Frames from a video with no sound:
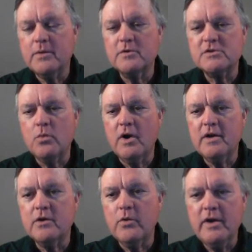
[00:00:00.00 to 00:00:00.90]
QuickBooks is
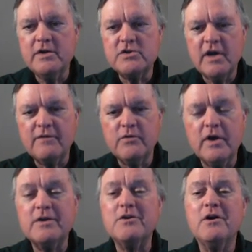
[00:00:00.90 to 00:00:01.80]
wanting to create a check
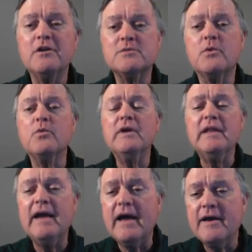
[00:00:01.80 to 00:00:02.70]
for $100, but
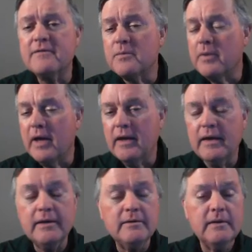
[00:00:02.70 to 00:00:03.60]
really I have to
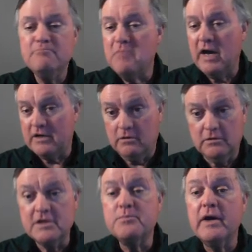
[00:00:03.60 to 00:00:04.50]
pay, I don't
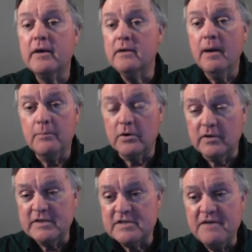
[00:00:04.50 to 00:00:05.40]
know, let's pick a
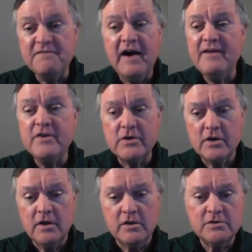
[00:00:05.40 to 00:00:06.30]
number. Let's say
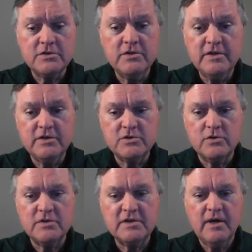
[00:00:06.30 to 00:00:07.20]
$500 to the
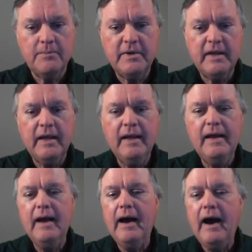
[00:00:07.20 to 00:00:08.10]
insurance company.
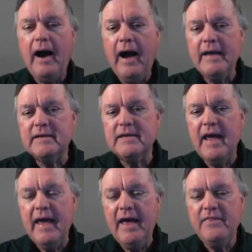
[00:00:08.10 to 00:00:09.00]
I
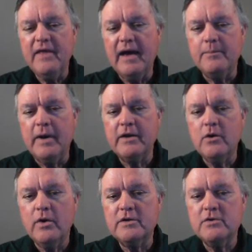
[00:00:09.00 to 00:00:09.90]
can add that by
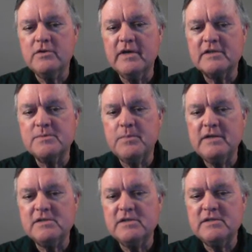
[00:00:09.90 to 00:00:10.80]
going to the
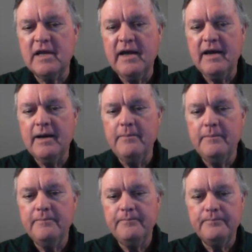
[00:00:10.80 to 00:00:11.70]
Expenses
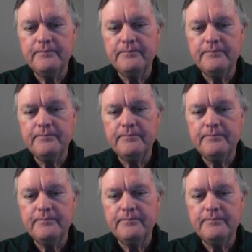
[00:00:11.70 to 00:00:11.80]
tab,